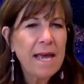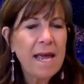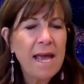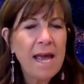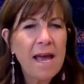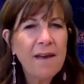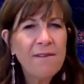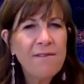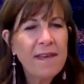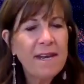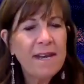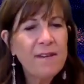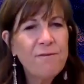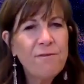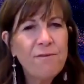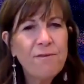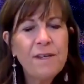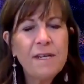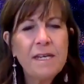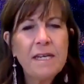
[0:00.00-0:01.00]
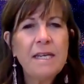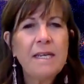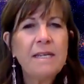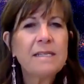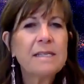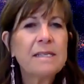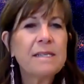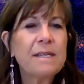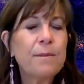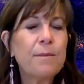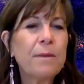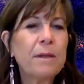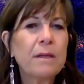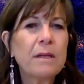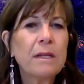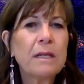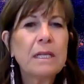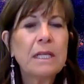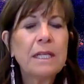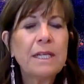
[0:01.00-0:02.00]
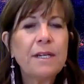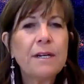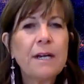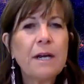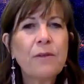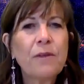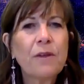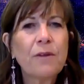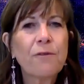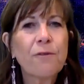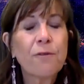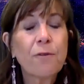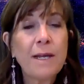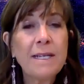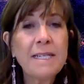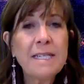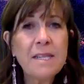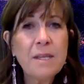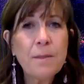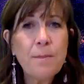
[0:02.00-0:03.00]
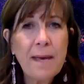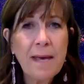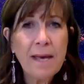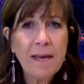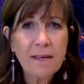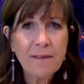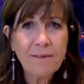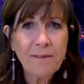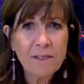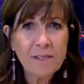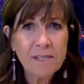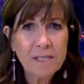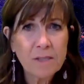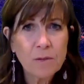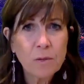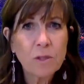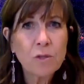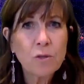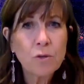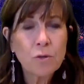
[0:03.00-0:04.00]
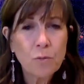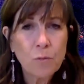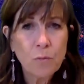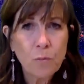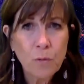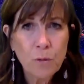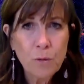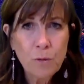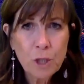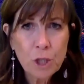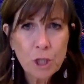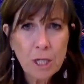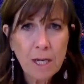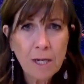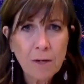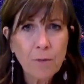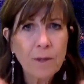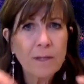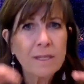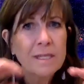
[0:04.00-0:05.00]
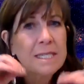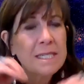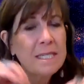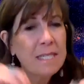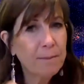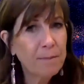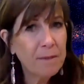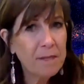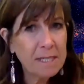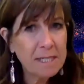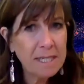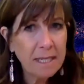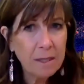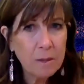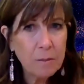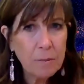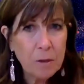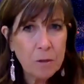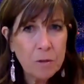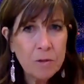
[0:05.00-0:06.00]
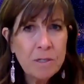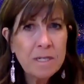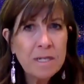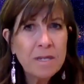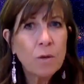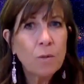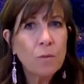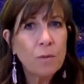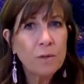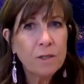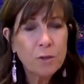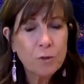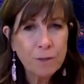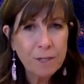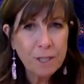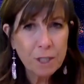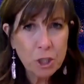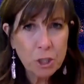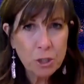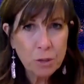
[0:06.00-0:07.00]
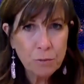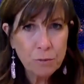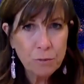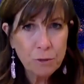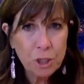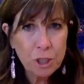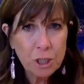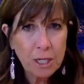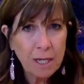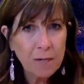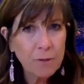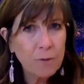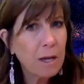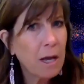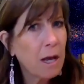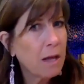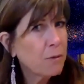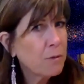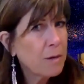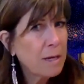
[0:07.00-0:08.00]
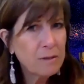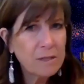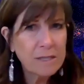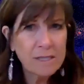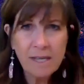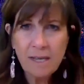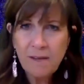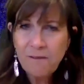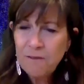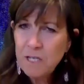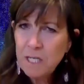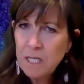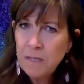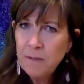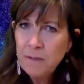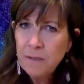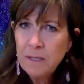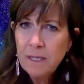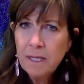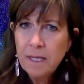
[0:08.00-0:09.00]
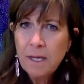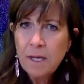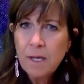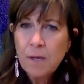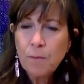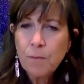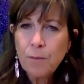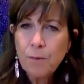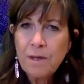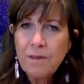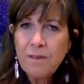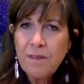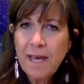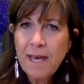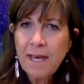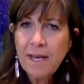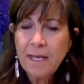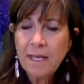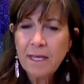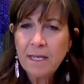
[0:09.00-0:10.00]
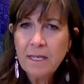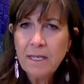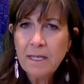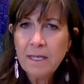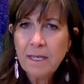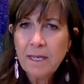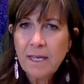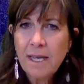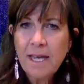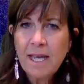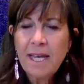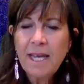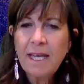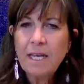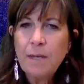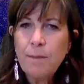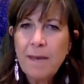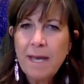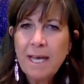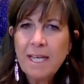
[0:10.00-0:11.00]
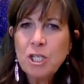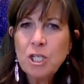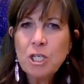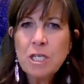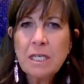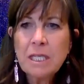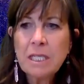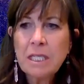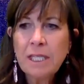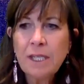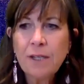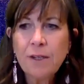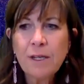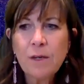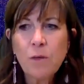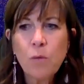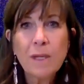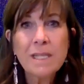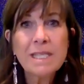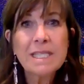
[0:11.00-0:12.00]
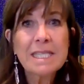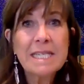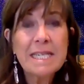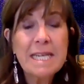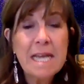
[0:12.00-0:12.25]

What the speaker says: have that infinity symbol clear out the front and the back of this root chakra, tip of the tailbone, traditional root chakra, all around safety. Breathe that in and imagine clearing what's